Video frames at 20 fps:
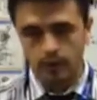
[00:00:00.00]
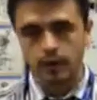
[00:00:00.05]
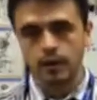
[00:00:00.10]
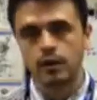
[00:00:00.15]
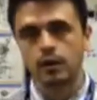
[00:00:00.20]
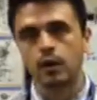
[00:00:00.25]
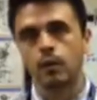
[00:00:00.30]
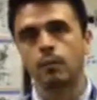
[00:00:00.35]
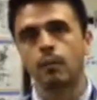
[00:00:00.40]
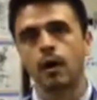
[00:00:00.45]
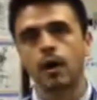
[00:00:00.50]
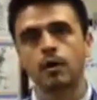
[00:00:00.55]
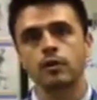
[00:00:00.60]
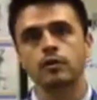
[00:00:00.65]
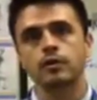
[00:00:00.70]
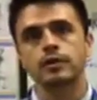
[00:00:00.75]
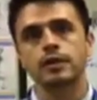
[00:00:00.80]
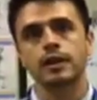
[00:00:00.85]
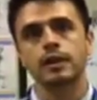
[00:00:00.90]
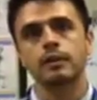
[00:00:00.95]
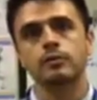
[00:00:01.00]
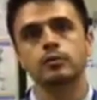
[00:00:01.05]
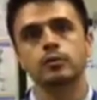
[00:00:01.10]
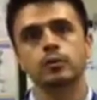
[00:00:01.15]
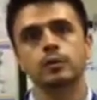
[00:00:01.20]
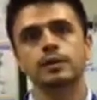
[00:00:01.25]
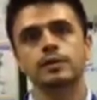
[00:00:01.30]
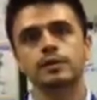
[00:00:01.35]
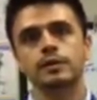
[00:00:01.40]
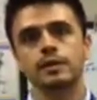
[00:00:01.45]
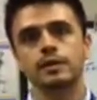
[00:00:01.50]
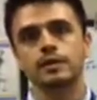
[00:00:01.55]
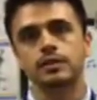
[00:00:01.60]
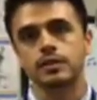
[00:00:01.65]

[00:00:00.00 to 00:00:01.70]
In our modern times, we stay